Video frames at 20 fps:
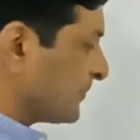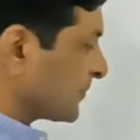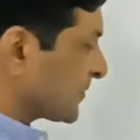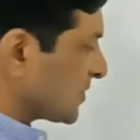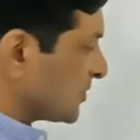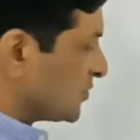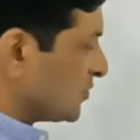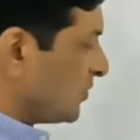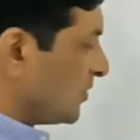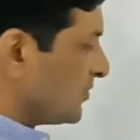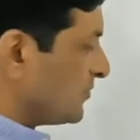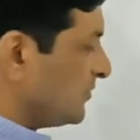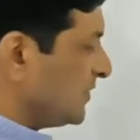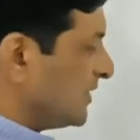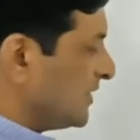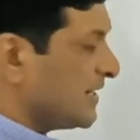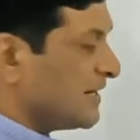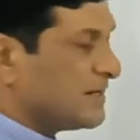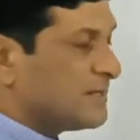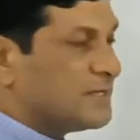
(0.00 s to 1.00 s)
So what we'll
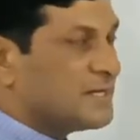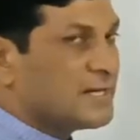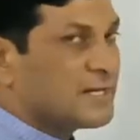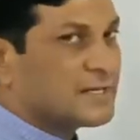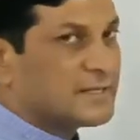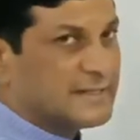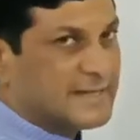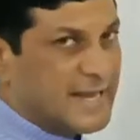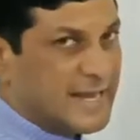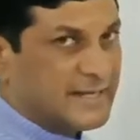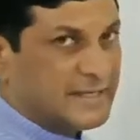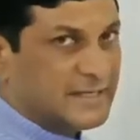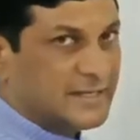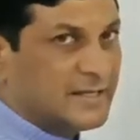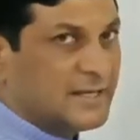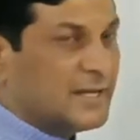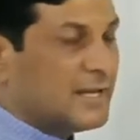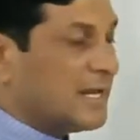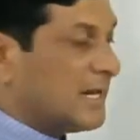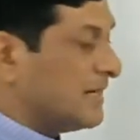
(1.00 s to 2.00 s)
get here? 9.
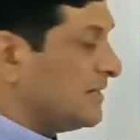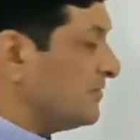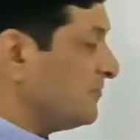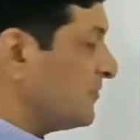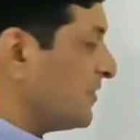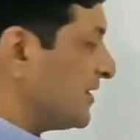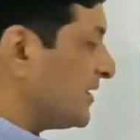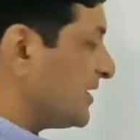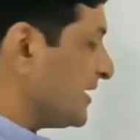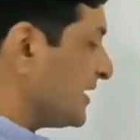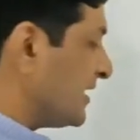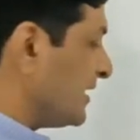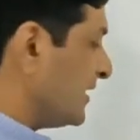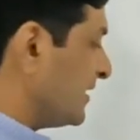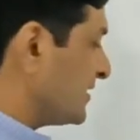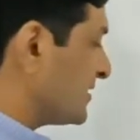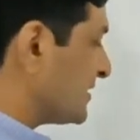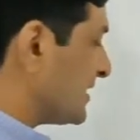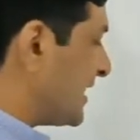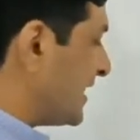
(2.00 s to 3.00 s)
And if we are taking
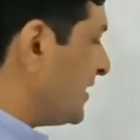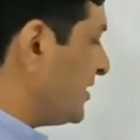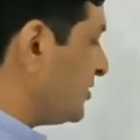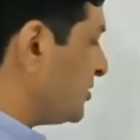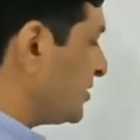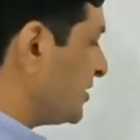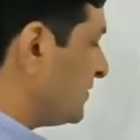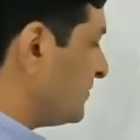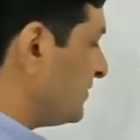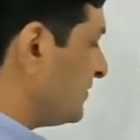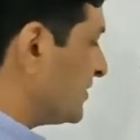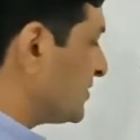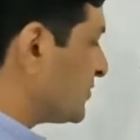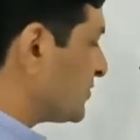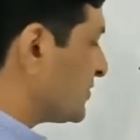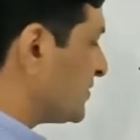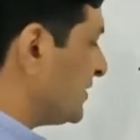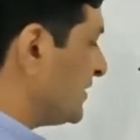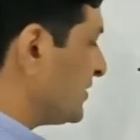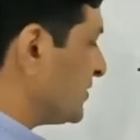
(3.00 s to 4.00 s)
its addition with
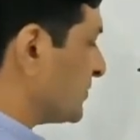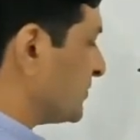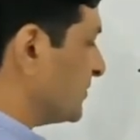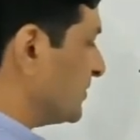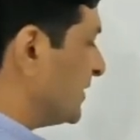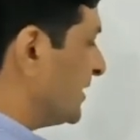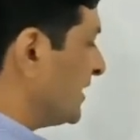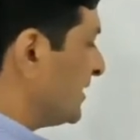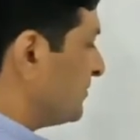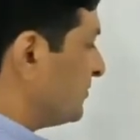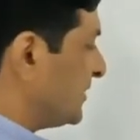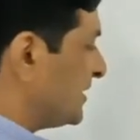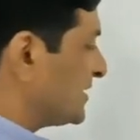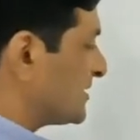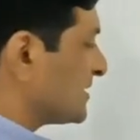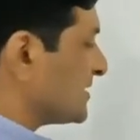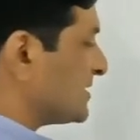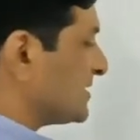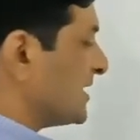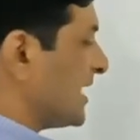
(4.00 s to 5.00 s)
C2, means
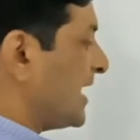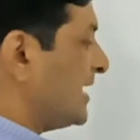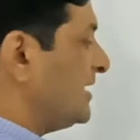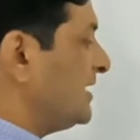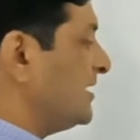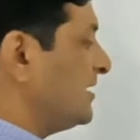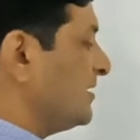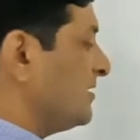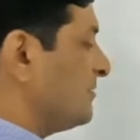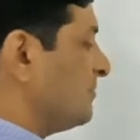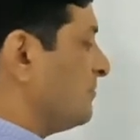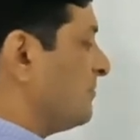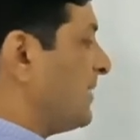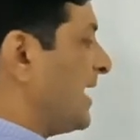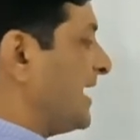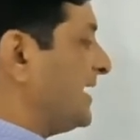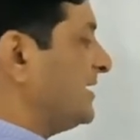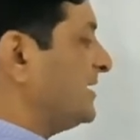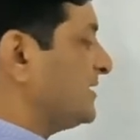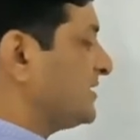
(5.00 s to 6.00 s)
9
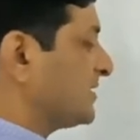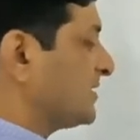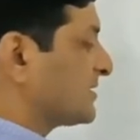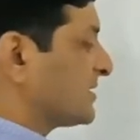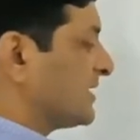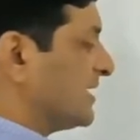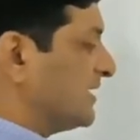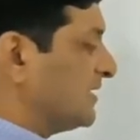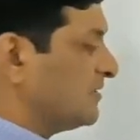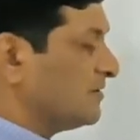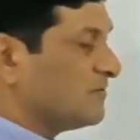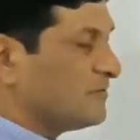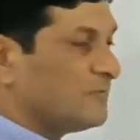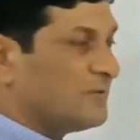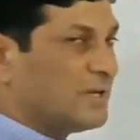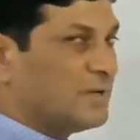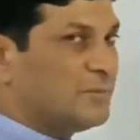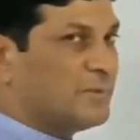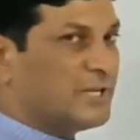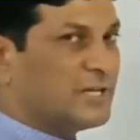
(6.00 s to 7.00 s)
minus 10 will
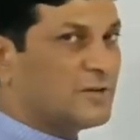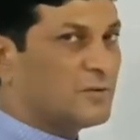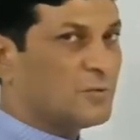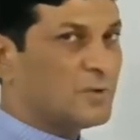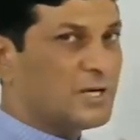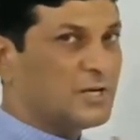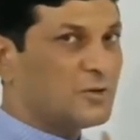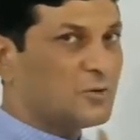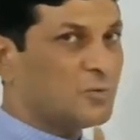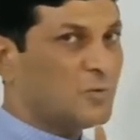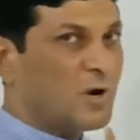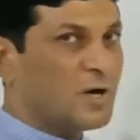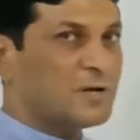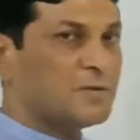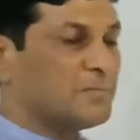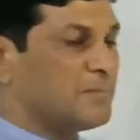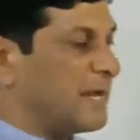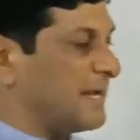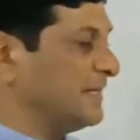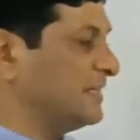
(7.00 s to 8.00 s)
be equal to what?
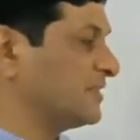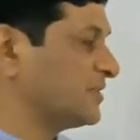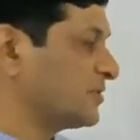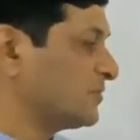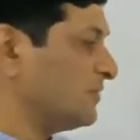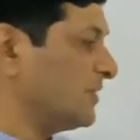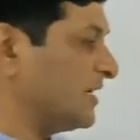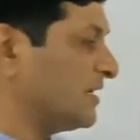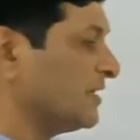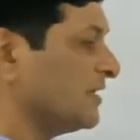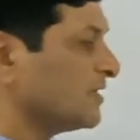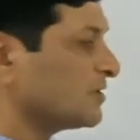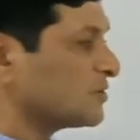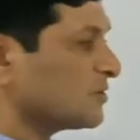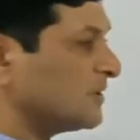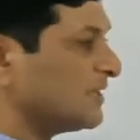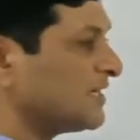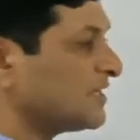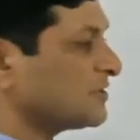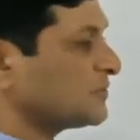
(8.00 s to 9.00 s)
Minus 1. So
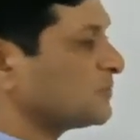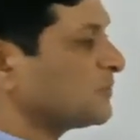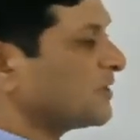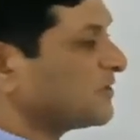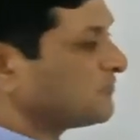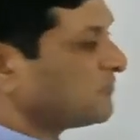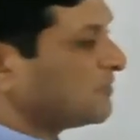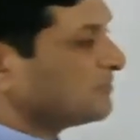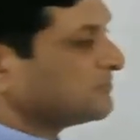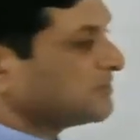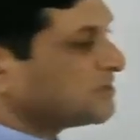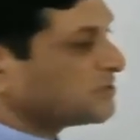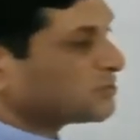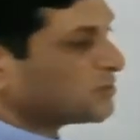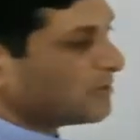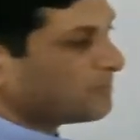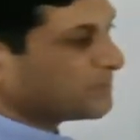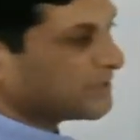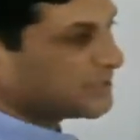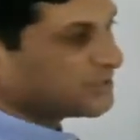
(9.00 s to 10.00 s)
let us perform this
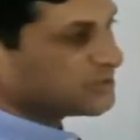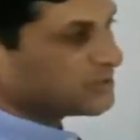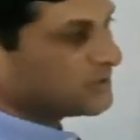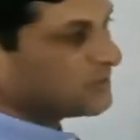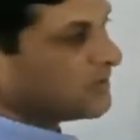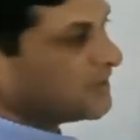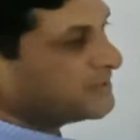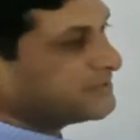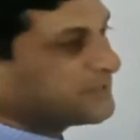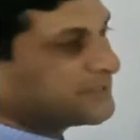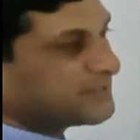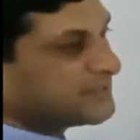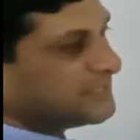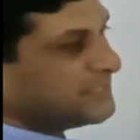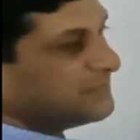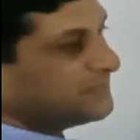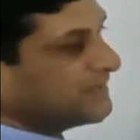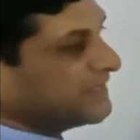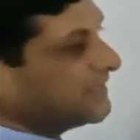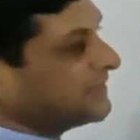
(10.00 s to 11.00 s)
operation on
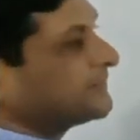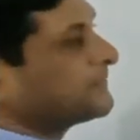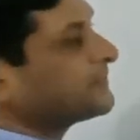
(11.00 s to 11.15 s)
C1.